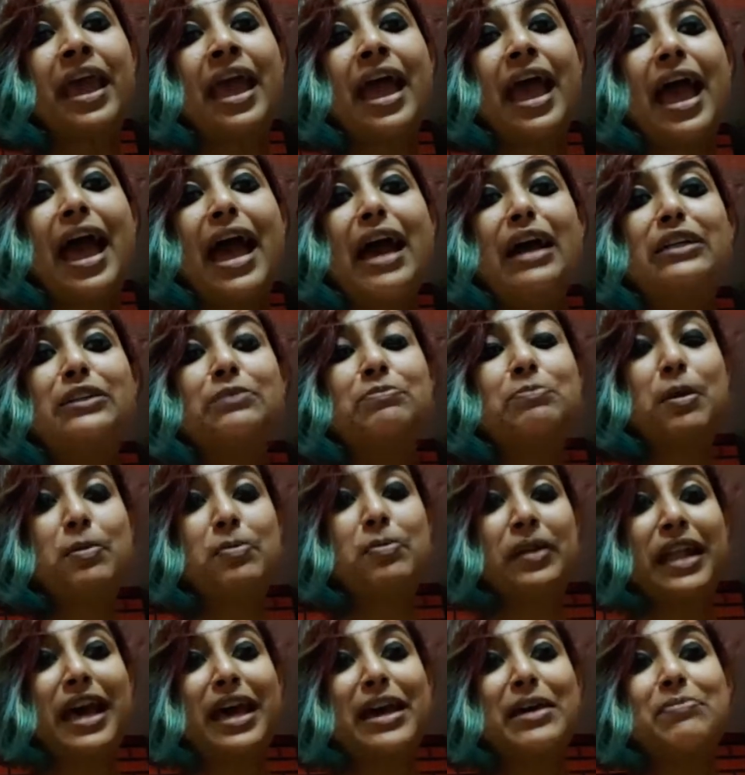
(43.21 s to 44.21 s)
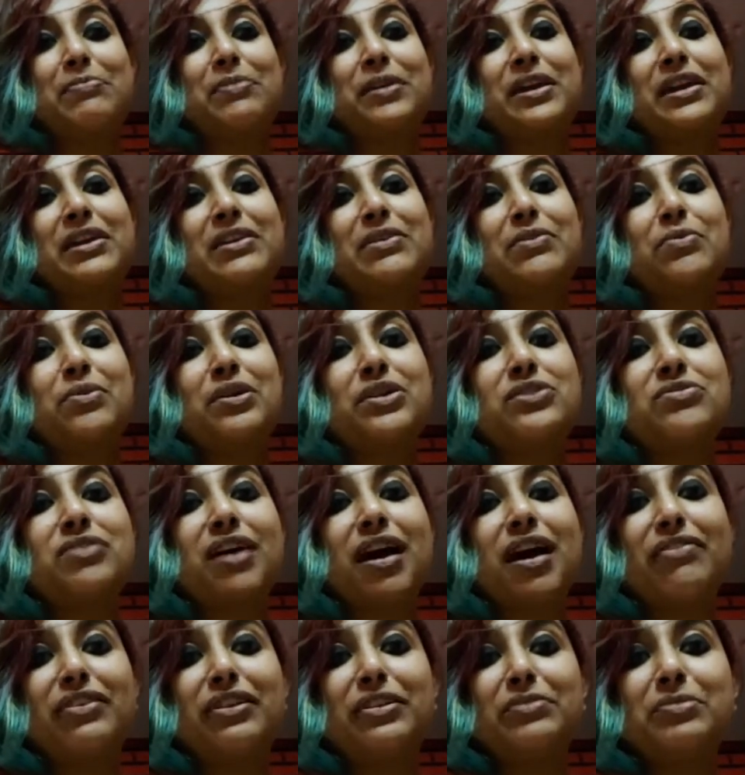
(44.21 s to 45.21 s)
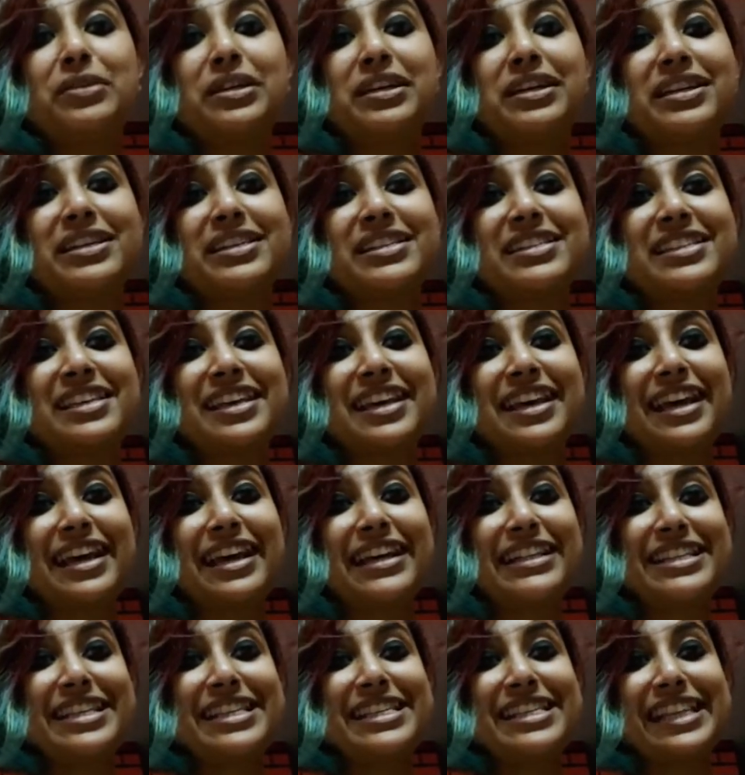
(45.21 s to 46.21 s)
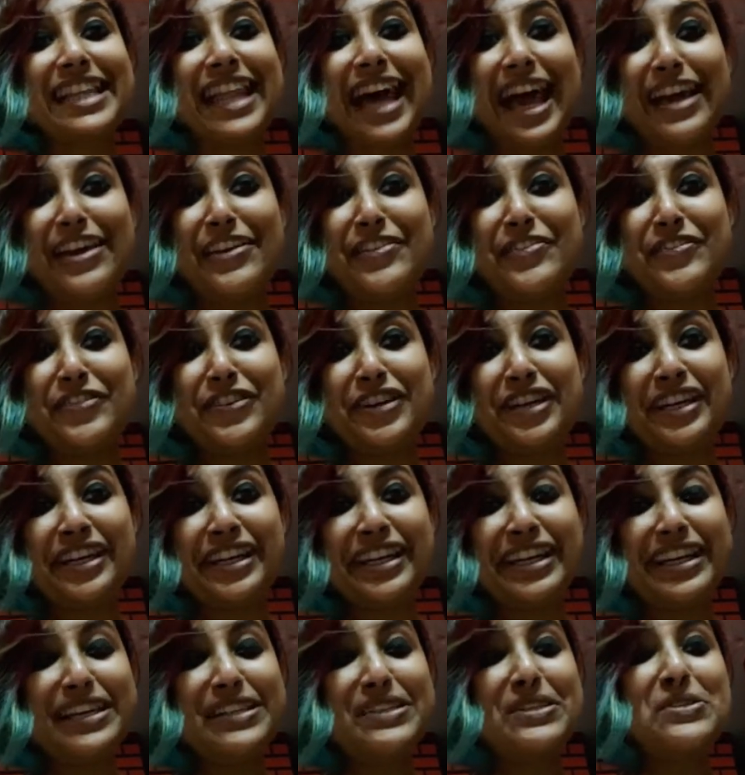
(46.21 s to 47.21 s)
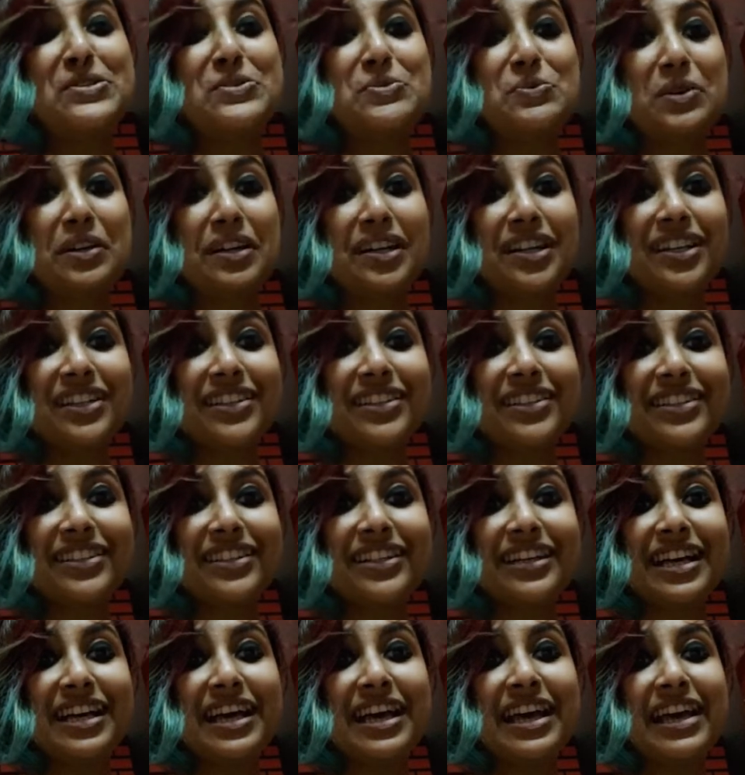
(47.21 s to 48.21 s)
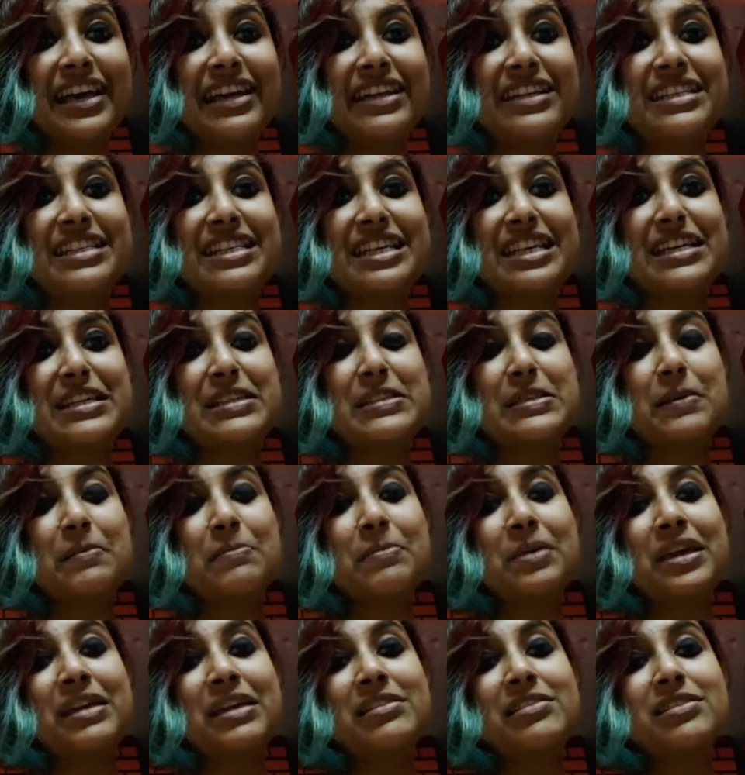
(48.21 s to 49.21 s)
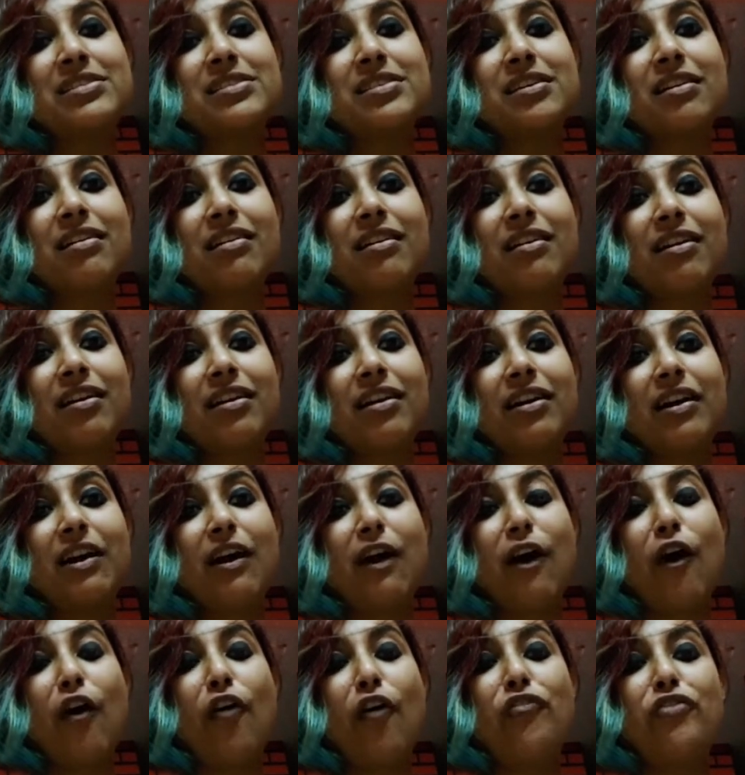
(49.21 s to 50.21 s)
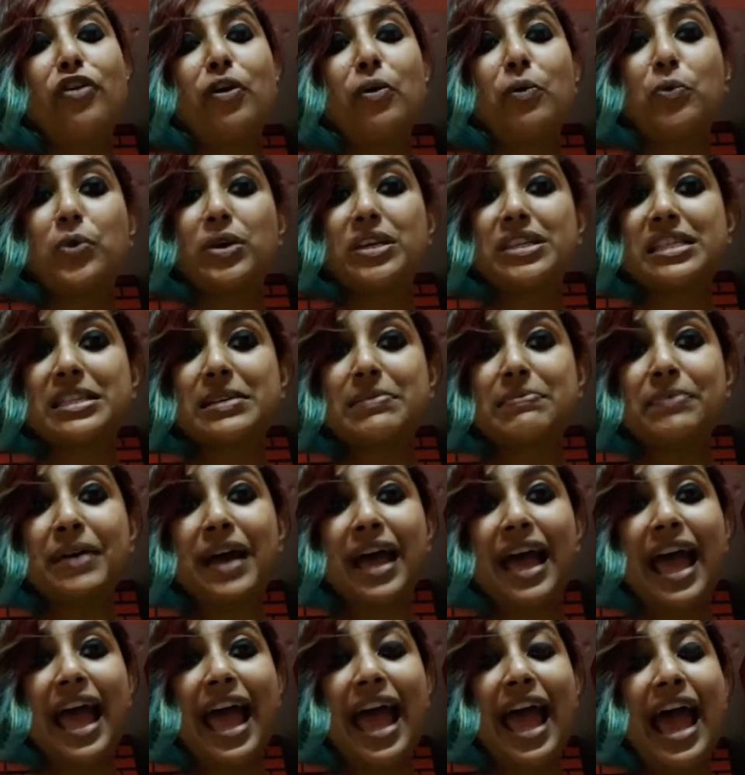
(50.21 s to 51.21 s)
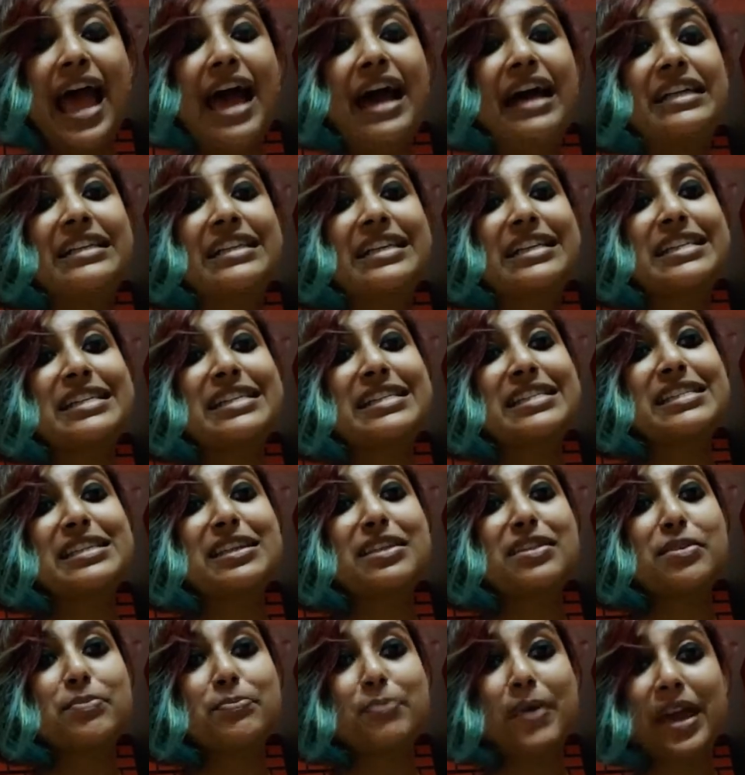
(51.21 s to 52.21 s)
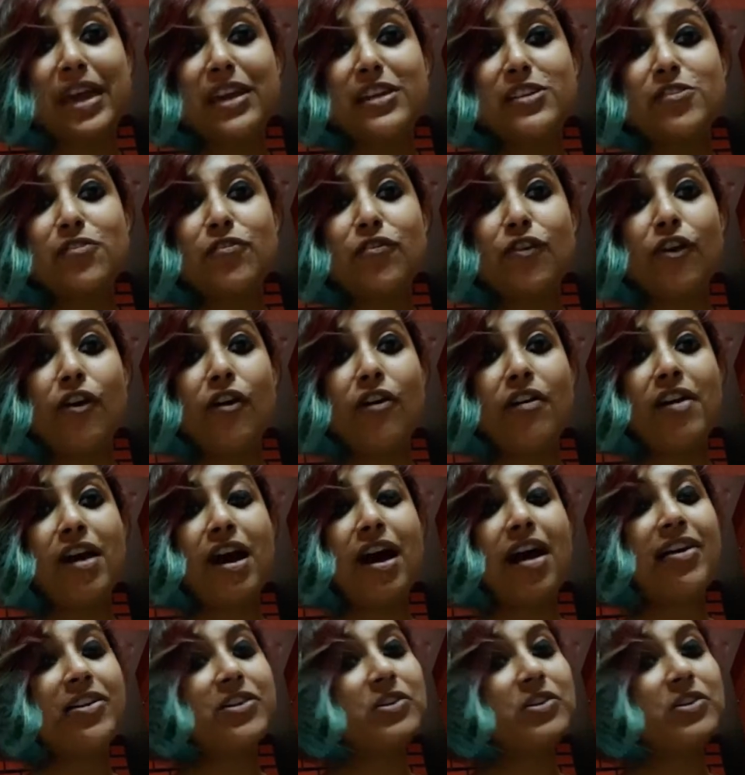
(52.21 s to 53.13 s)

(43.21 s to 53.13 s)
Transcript: And people like me, we travel because it is life, it is work, it is a means of wisdom, and it is the base for our